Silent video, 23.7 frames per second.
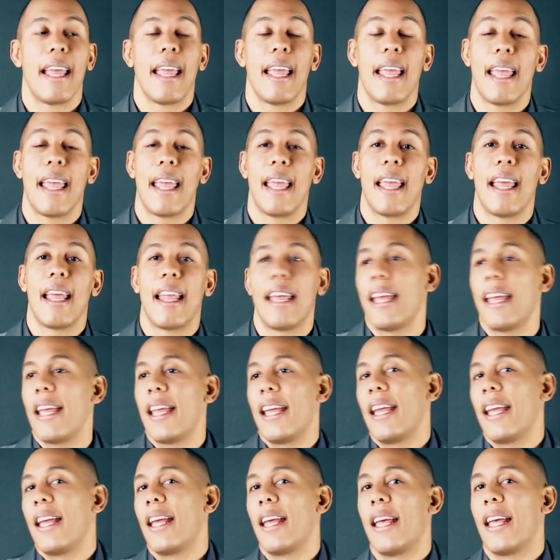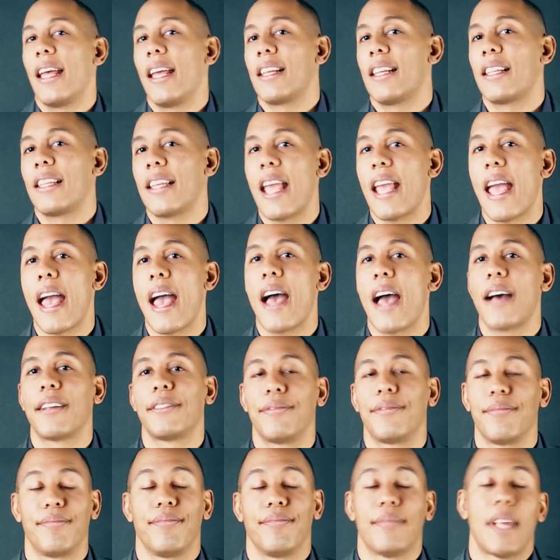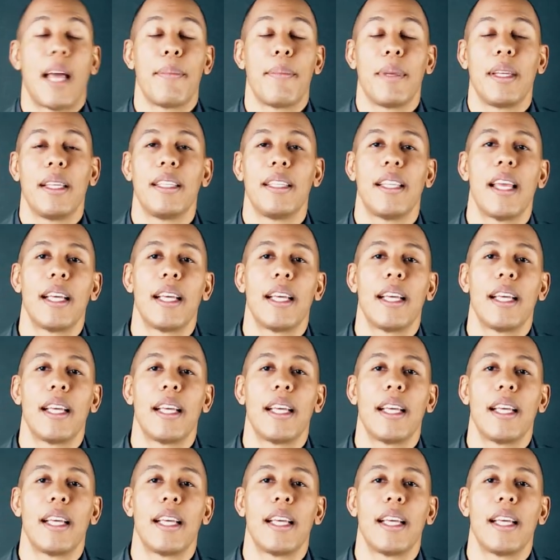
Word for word: And yeah, I mean,